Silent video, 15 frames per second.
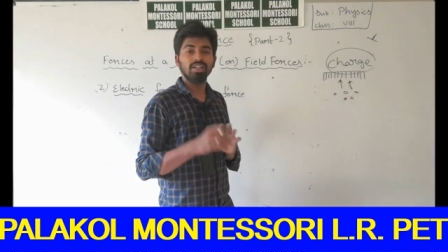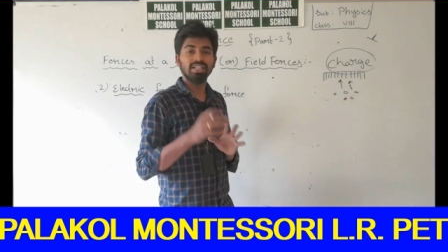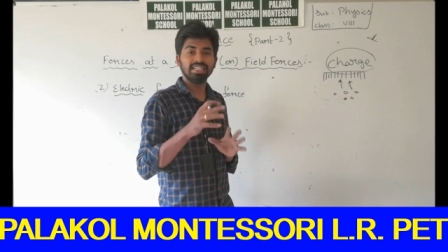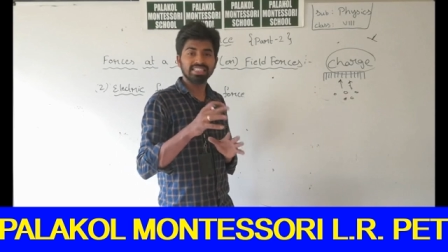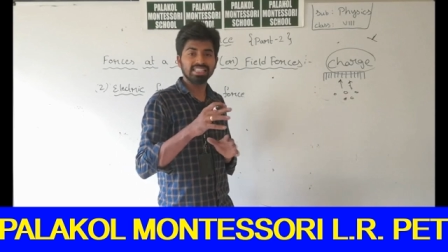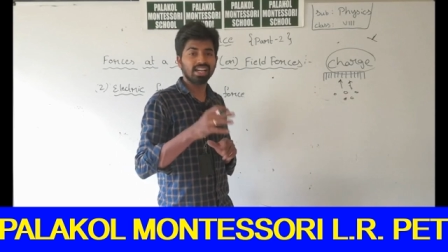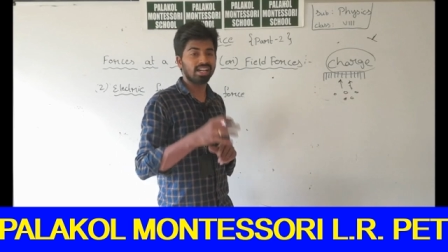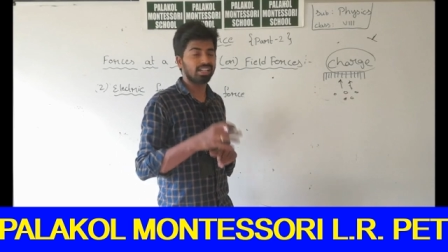
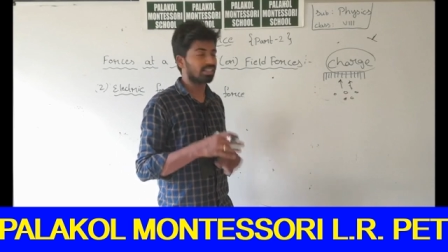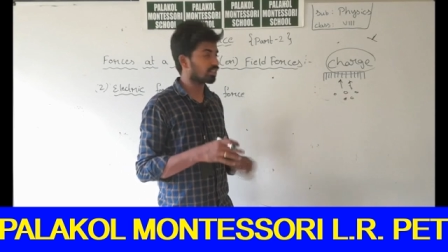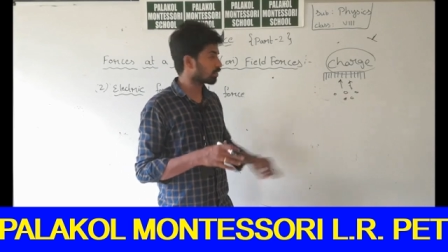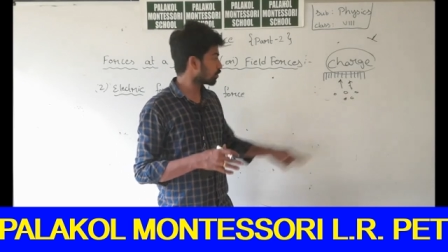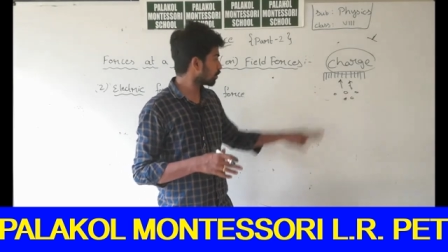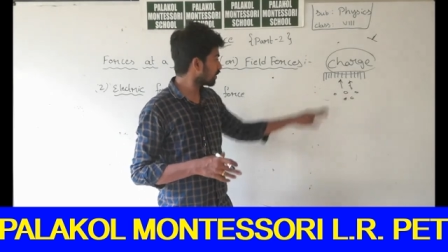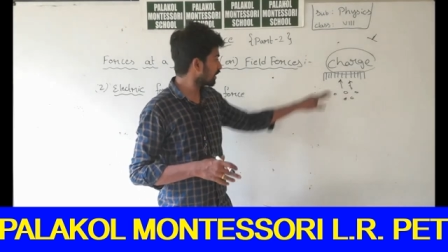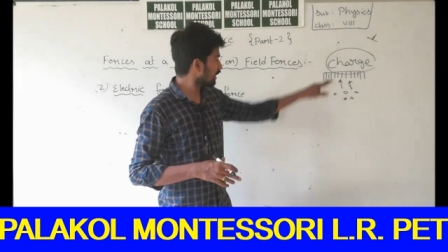charge.
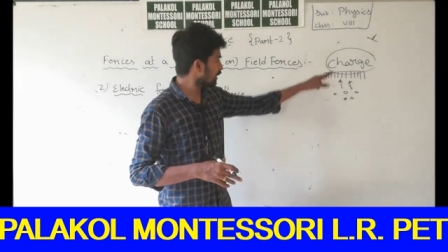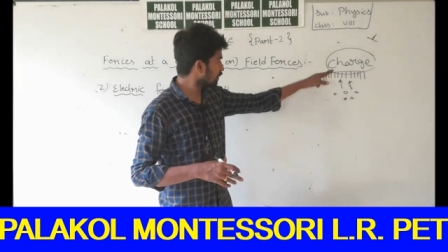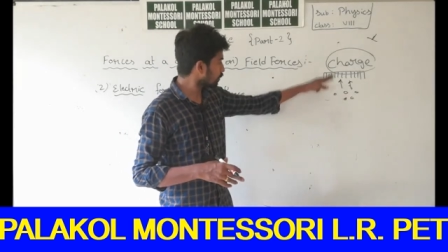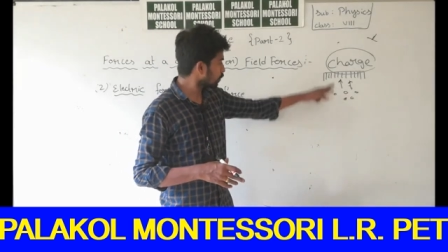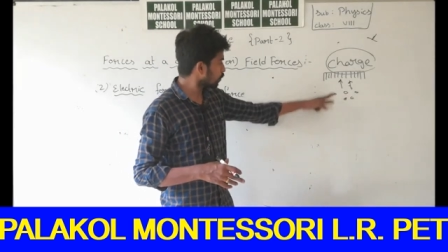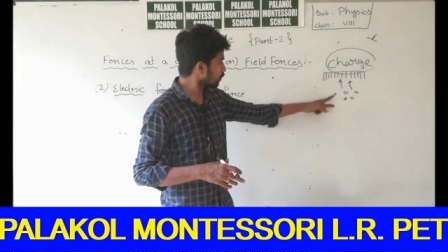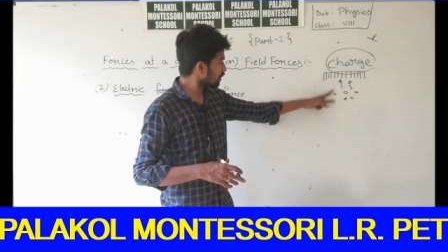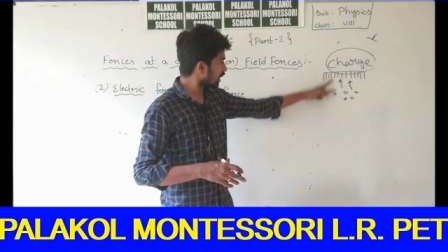So, these
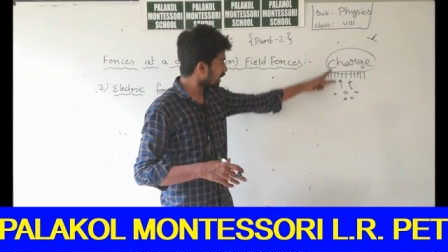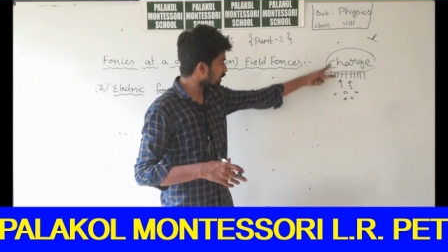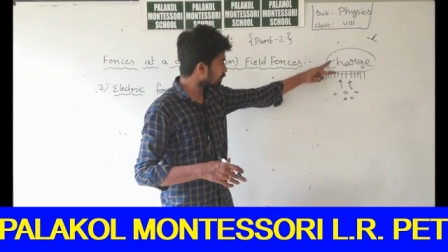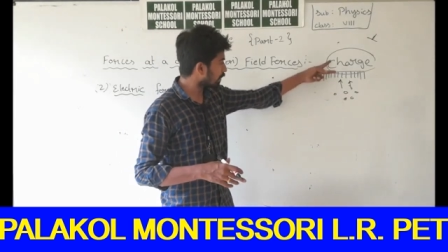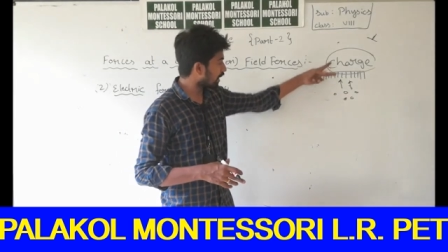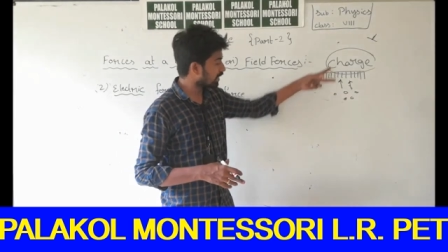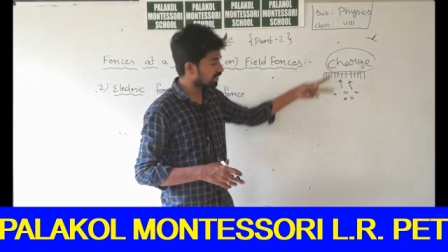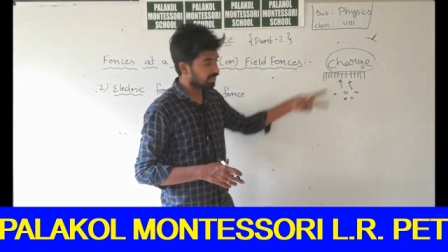two
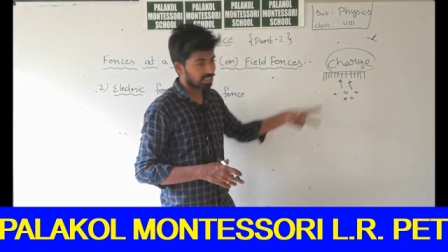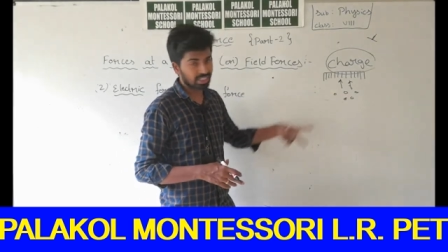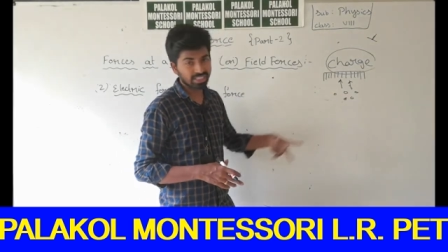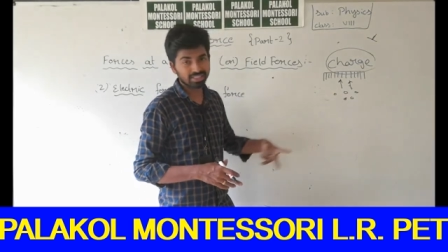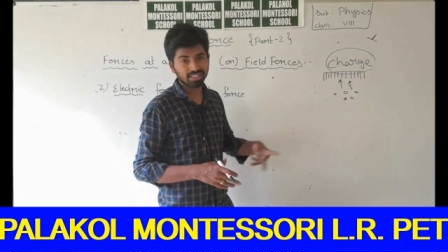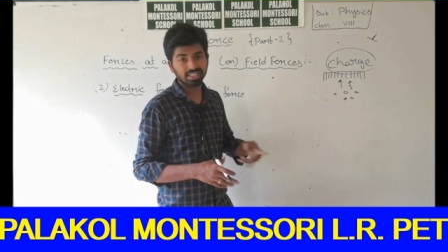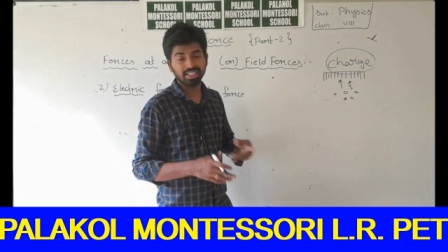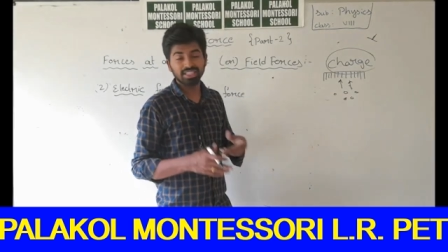
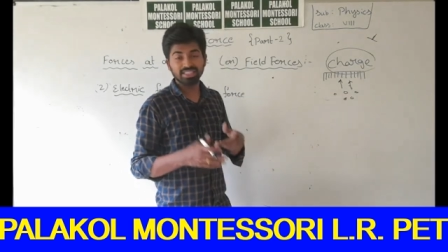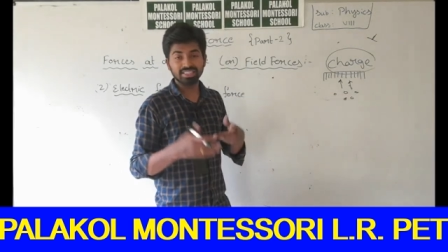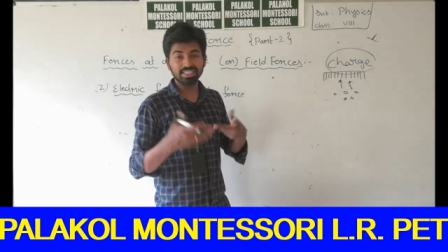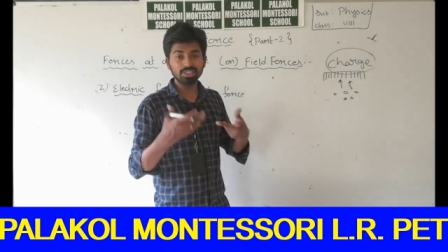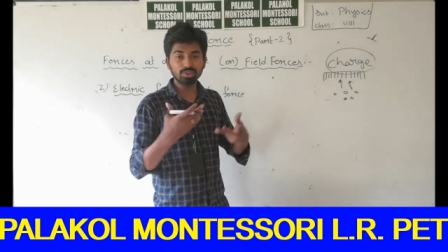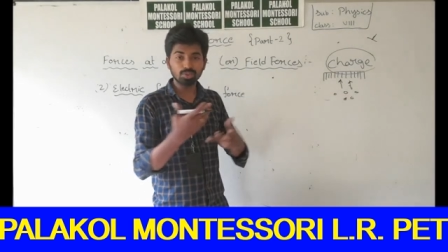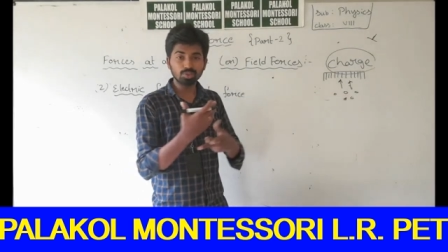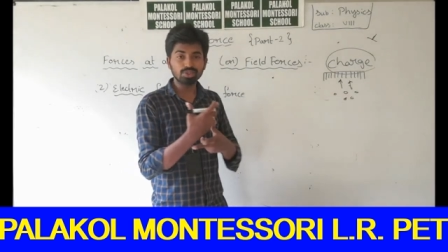
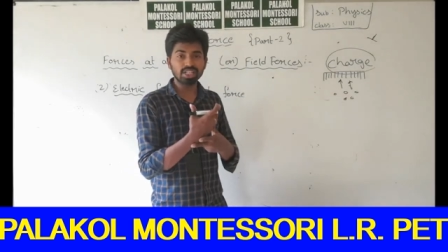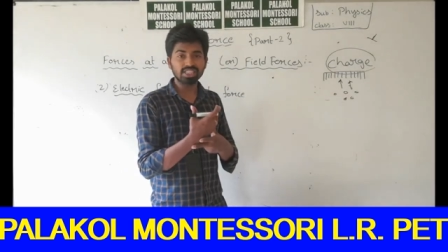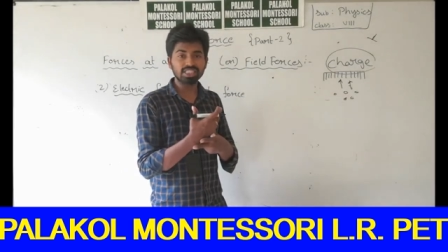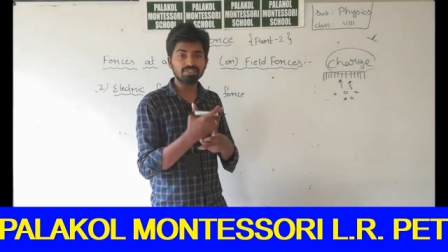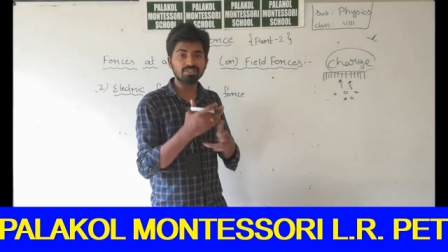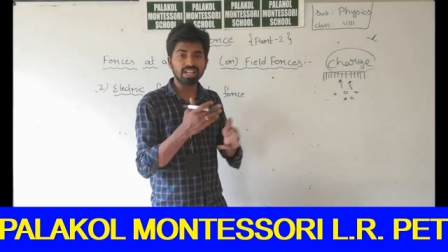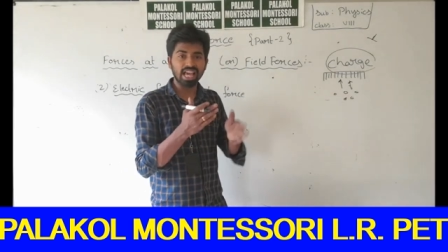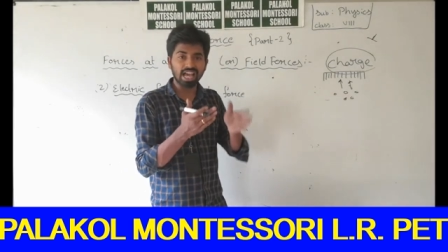
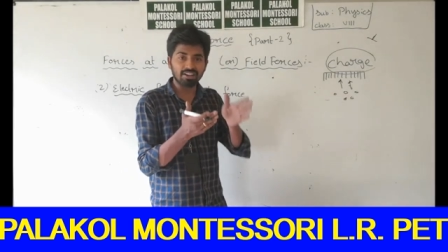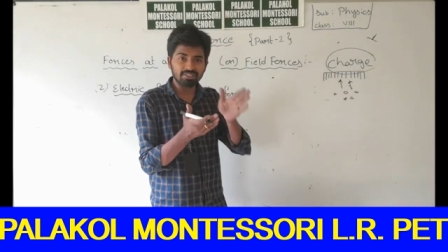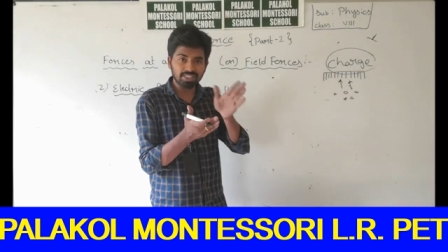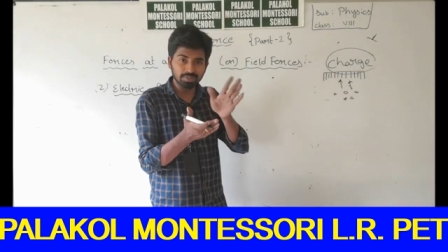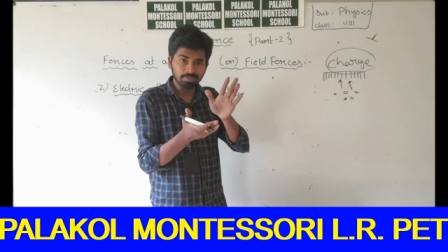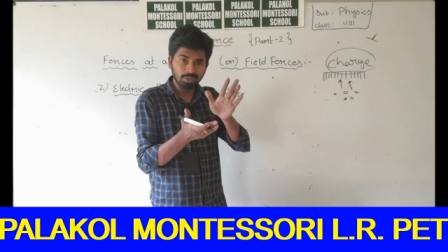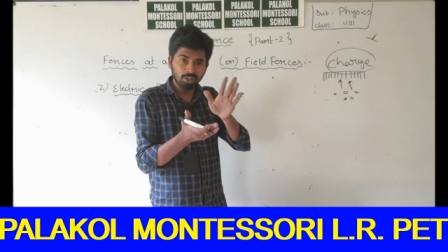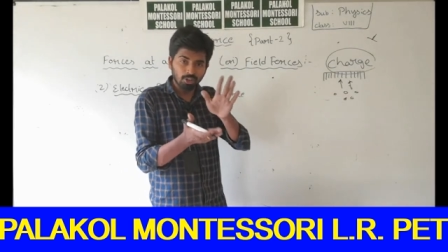charges will have
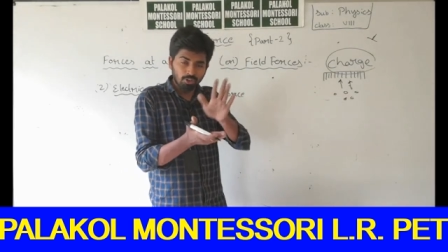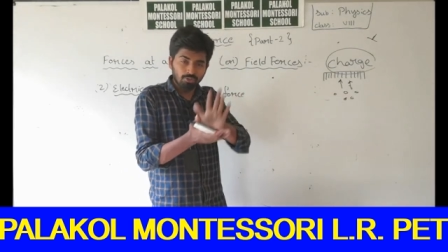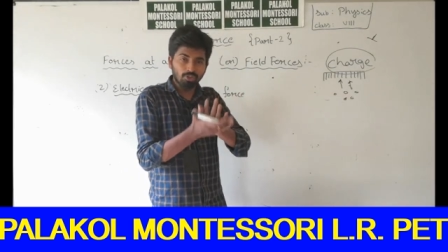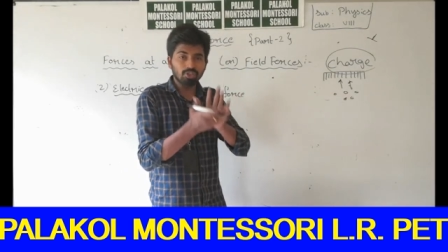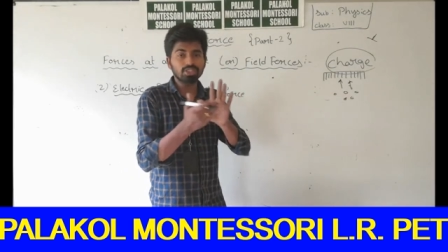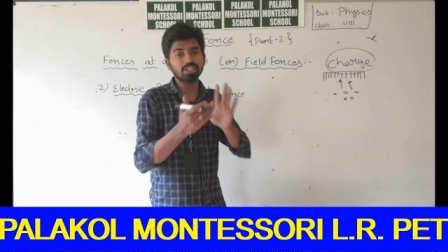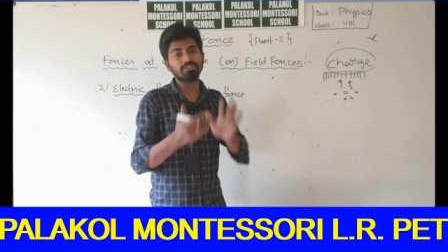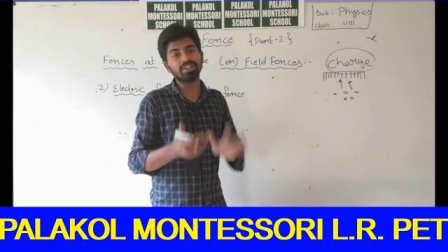some
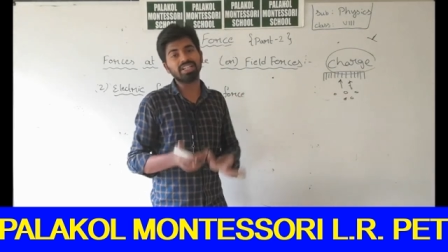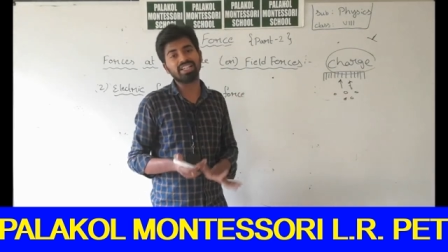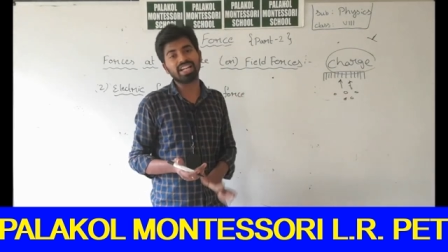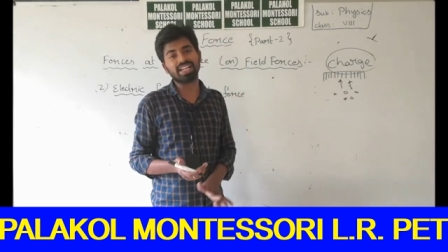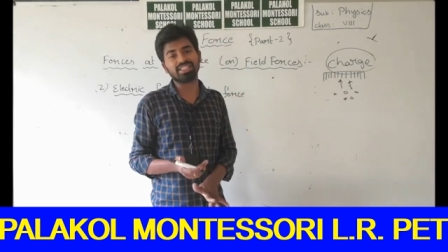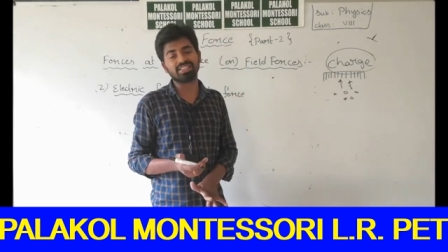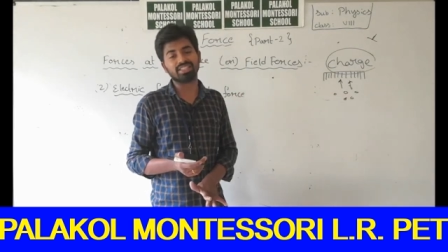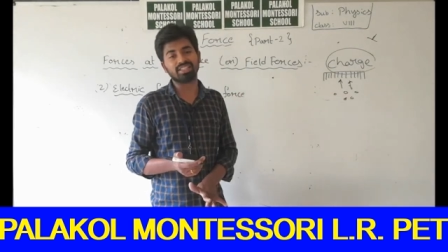force of
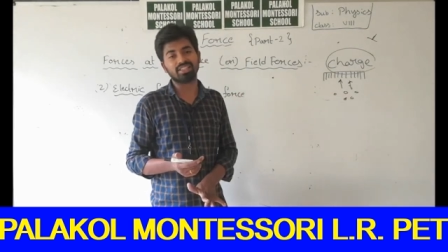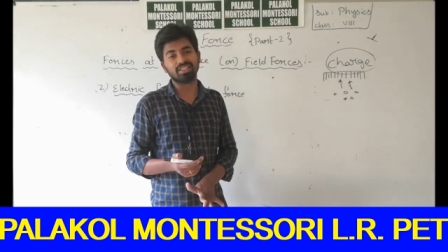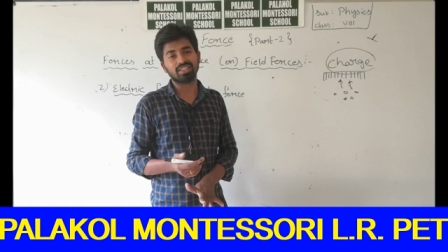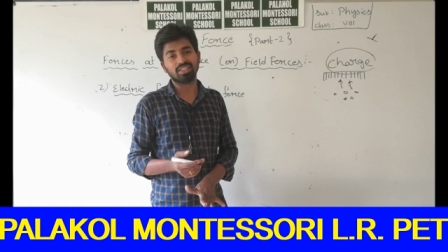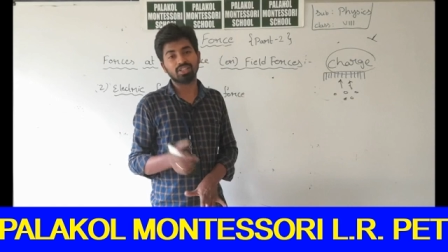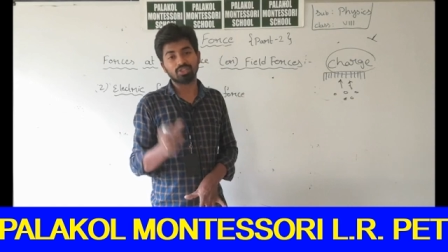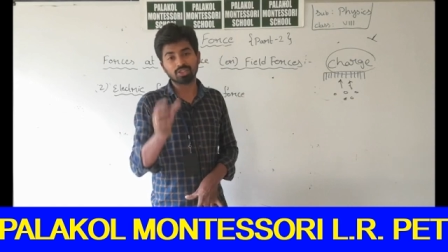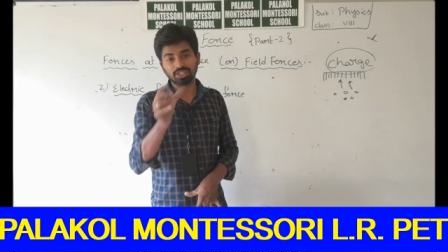attraction.
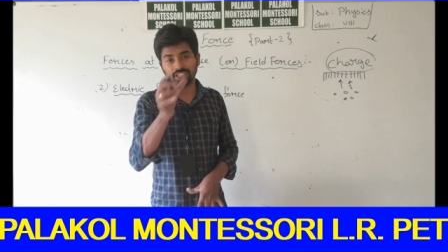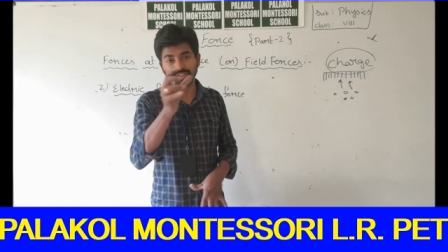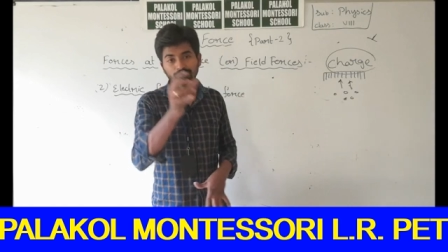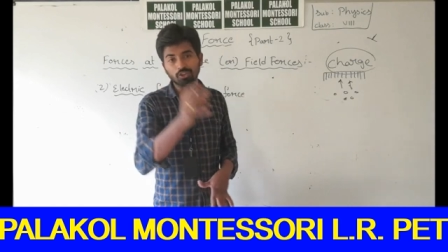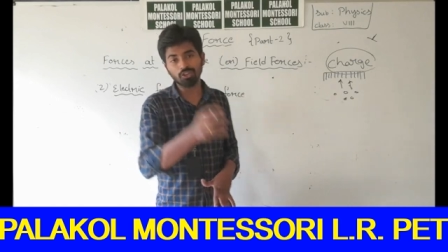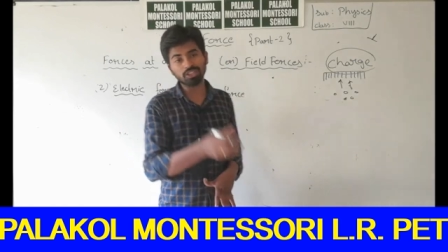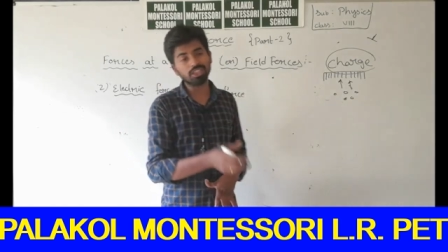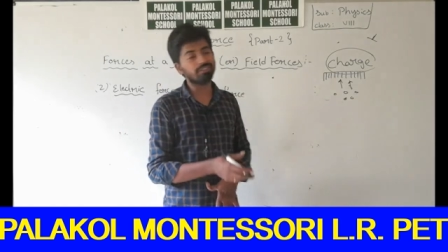So, that force of